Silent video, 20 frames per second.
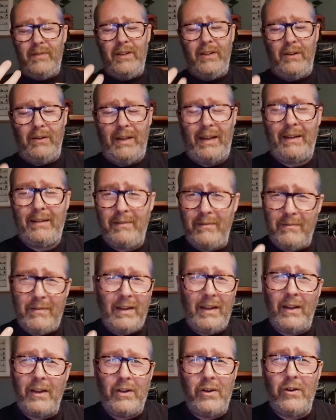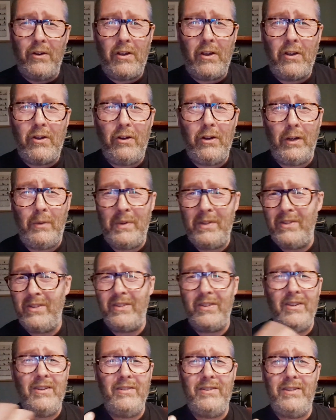you know, like drinking Coca-Cola, which
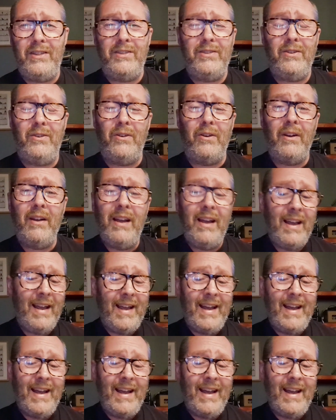just hurts your tongue